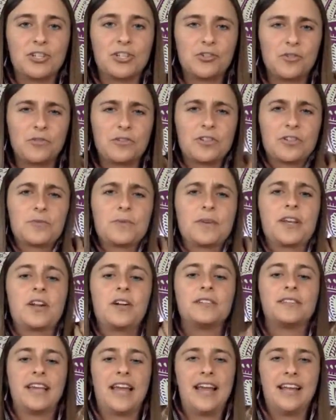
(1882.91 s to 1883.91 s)
my shoulders would
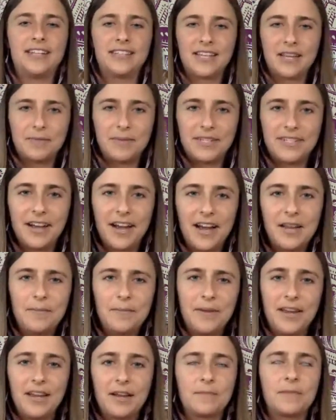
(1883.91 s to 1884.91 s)
get all tense, I'd be
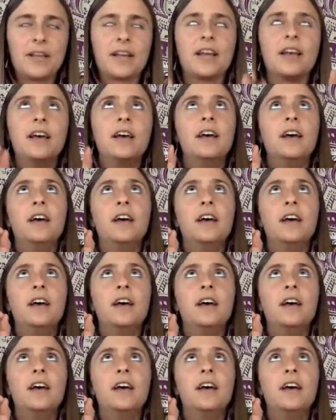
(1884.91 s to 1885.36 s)
typing, I'm like,